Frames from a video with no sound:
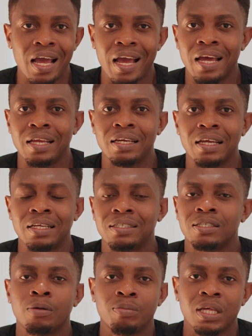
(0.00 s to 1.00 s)
and it's
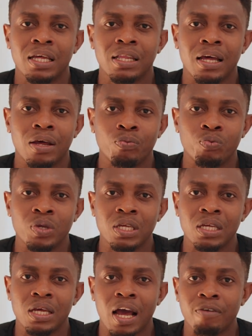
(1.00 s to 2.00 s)
something that
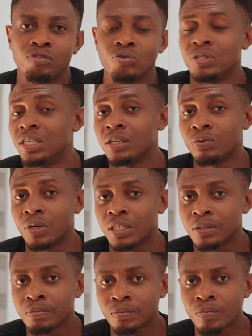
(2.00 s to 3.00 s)
we have to deal with.